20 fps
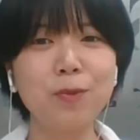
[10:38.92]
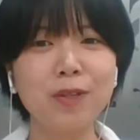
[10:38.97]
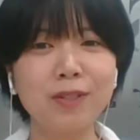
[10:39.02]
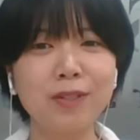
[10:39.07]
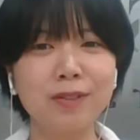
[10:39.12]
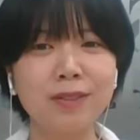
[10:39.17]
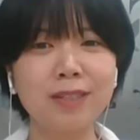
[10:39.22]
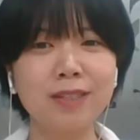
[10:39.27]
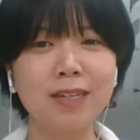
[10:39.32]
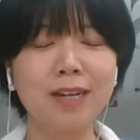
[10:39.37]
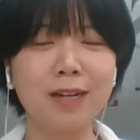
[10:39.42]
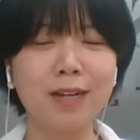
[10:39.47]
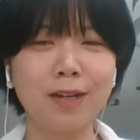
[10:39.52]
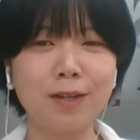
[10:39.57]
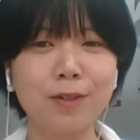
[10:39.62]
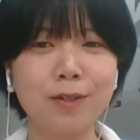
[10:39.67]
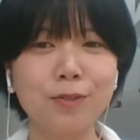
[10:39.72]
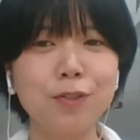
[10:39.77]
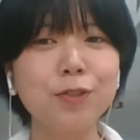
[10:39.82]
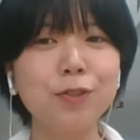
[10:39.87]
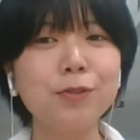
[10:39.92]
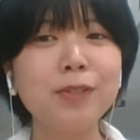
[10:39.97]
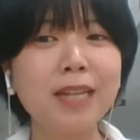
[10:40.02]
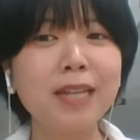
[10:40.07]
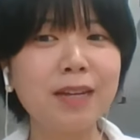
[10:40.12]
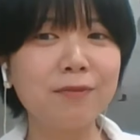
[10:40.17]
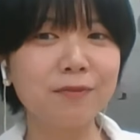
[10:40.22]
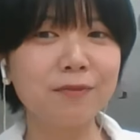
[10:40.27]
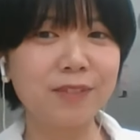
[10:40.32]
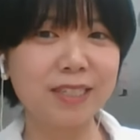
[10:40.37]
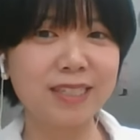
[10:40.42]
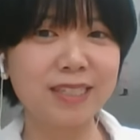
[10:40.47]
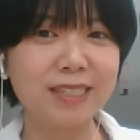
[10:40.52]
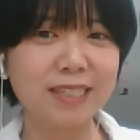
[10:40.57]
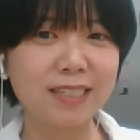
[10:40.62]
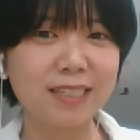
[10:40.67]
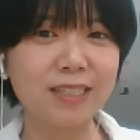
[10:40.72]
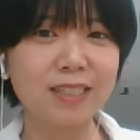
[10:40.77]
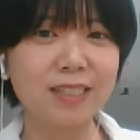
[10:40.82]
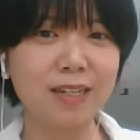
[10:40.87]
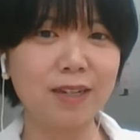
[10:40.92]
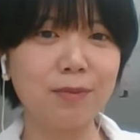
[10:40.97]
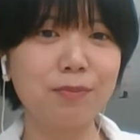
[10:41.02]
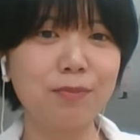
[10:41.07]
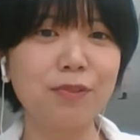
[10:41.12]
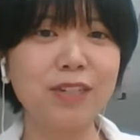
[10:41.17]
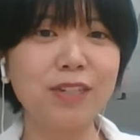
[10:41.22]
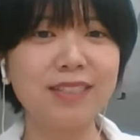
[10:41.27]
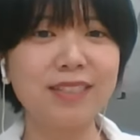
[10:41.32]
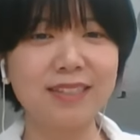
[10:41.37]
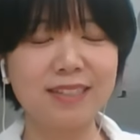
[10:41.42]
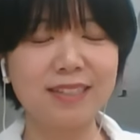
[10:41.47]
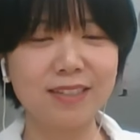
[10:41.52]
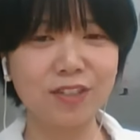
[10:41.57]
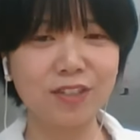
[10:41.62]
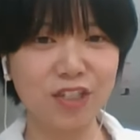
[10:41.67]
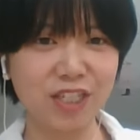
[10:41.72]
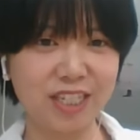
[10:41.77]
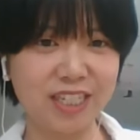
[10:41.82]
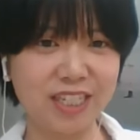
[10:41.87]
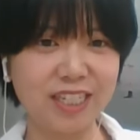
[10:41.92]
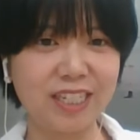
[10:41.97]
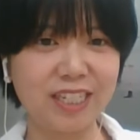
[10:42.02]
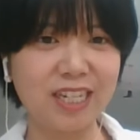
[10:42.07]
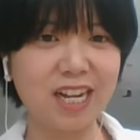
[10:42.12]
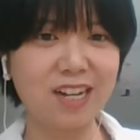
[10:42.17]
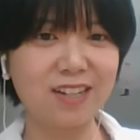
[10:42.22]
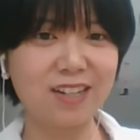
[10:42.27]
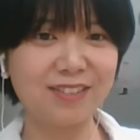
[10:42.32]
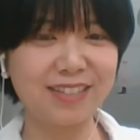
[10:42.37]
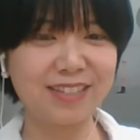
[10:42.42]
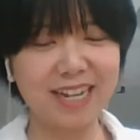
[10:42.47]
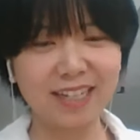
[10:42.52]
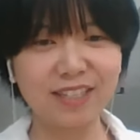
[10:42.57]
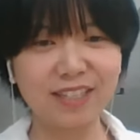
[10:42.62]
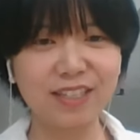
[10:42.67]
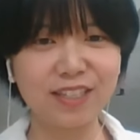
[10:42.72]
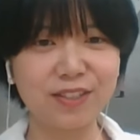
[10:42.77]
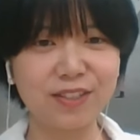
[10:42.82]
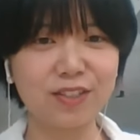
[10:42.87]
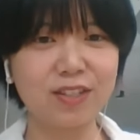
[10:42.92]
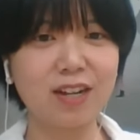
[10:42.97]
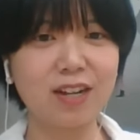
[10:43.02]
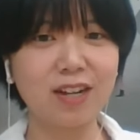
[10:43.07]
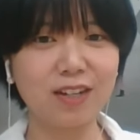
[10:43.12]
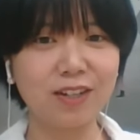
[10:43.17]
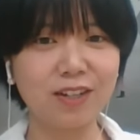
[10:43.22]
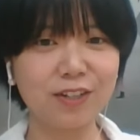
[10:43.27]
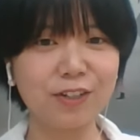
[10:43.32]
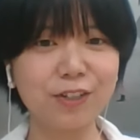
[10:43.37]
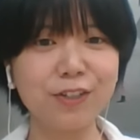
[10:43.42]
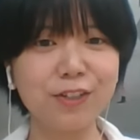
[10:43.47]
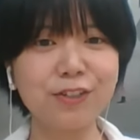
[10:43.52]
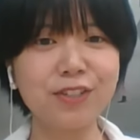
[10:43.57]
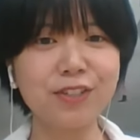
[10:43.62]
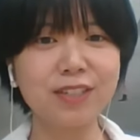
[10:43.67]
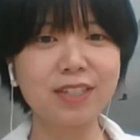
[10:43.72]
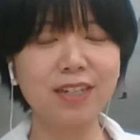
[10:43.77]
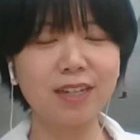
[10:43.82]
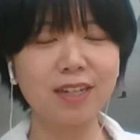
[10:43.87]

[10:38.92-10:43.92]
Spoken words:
when To Lam visit President Xi on 19th August,